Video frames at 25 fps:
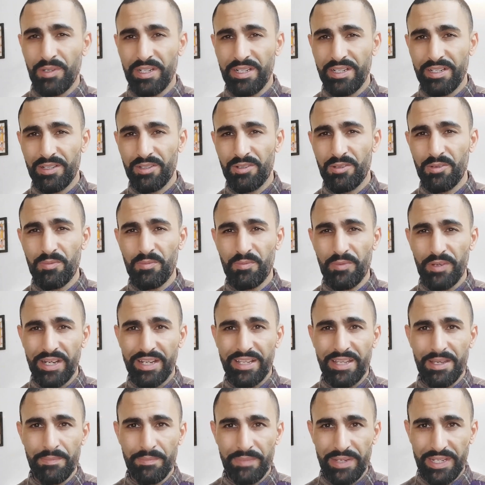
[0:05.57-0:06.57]
alaikum.
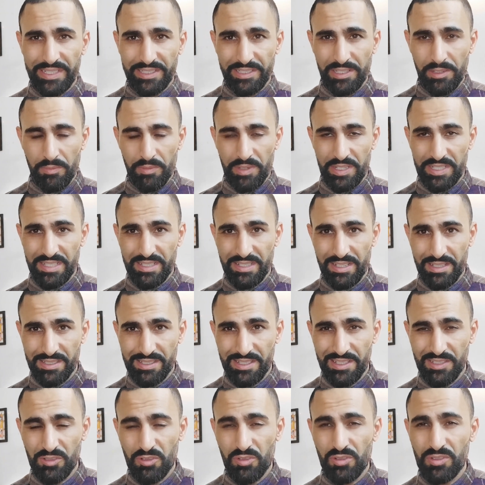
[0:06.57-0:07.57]
Welcome back, dear brothers and
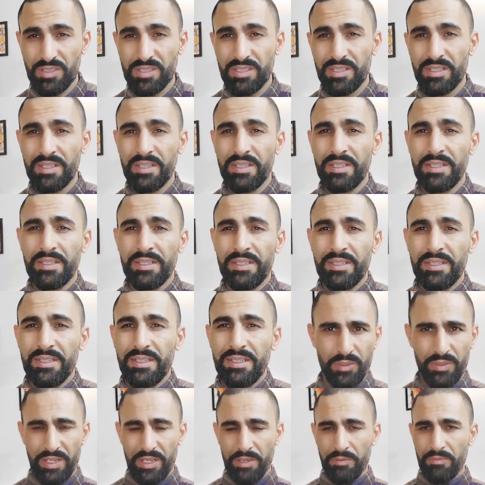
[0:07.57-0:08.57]
sisters.
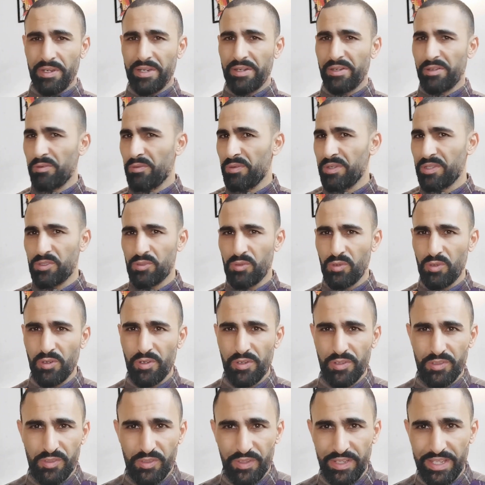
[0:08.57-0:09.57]
Today we are going to
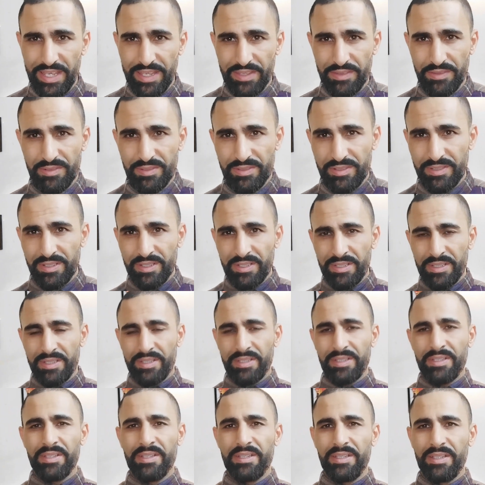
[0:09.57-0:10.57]
learn together
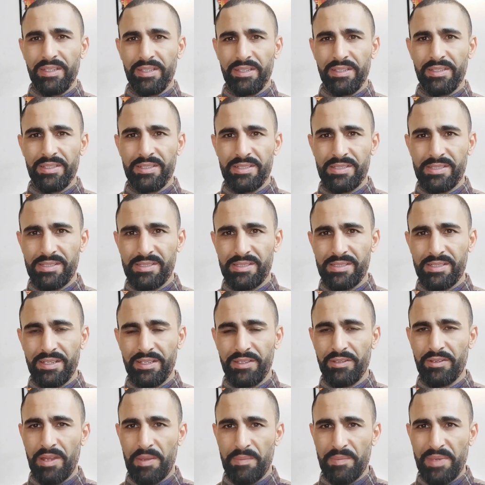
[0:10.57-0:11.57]
in this
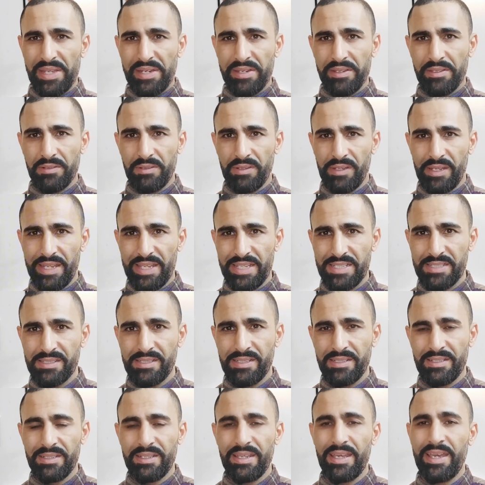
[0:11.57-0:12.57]
grammatical
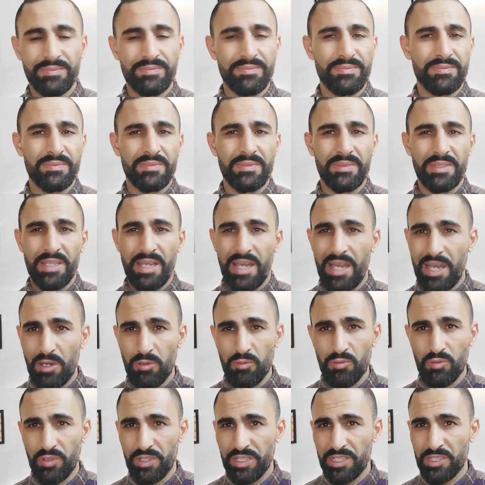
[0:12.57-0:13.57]
lesson how
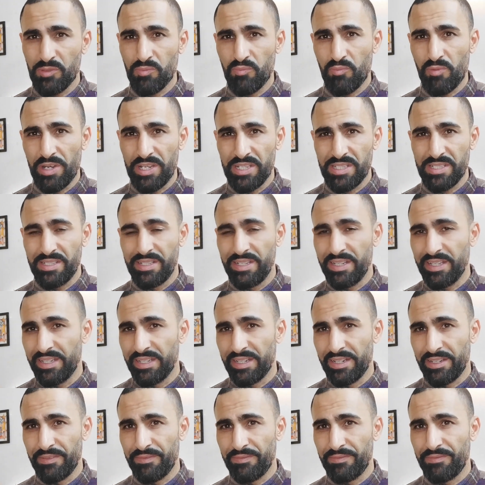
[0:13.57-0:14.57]
to express
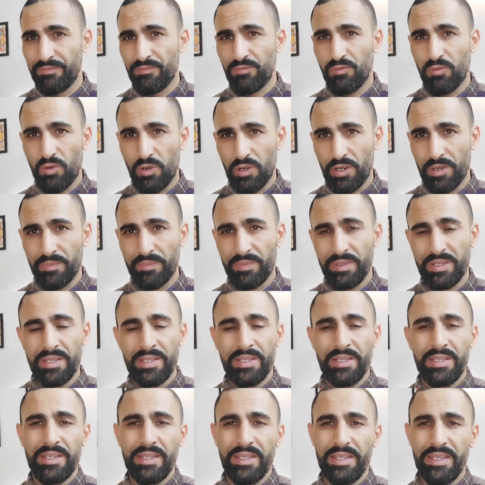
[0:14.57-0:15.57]
negative form
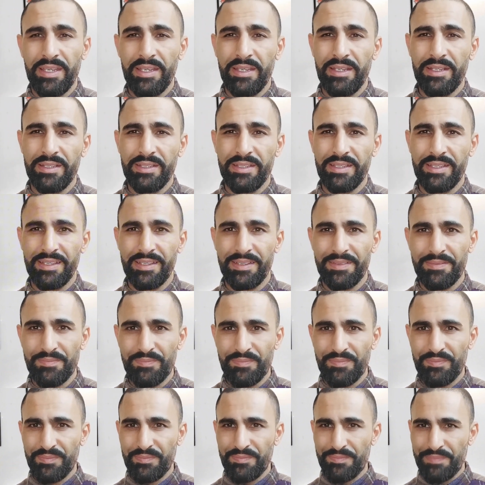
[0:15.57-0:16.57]
in the
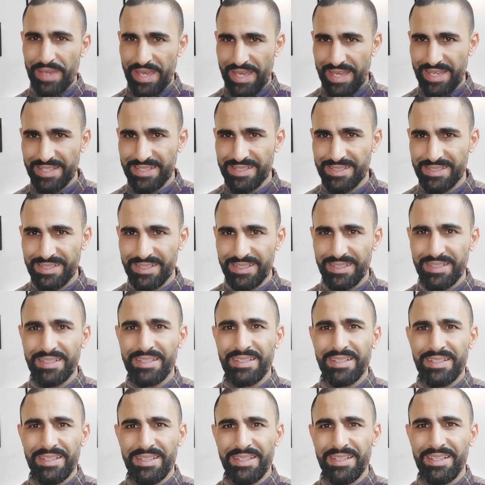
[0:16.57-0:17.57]
past,
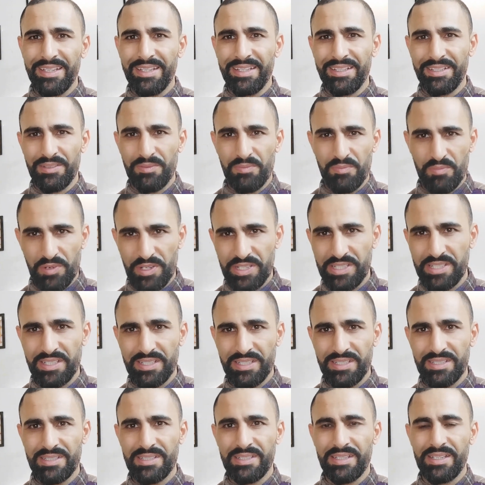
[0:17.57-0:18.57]
in the
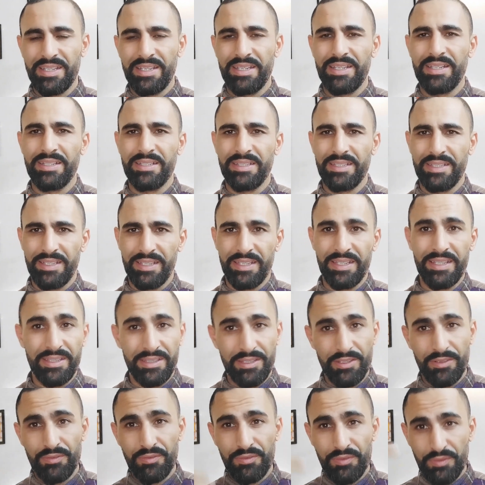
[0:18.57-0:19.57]
present, and in
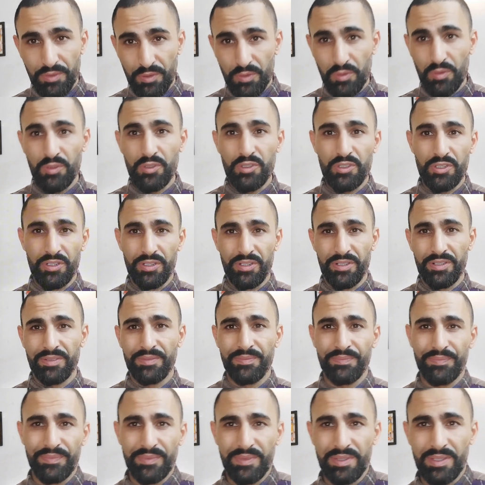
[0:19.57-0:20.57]
the future.
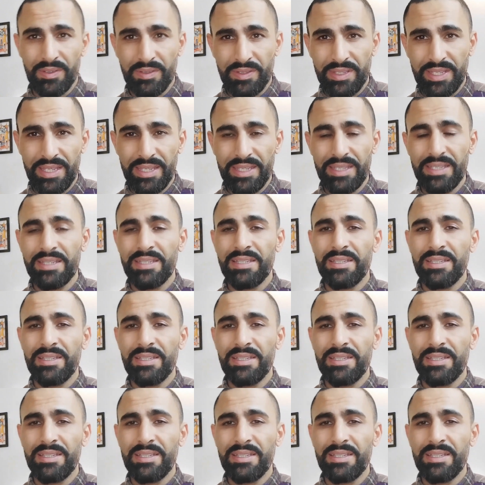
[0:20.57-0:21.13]
Okay?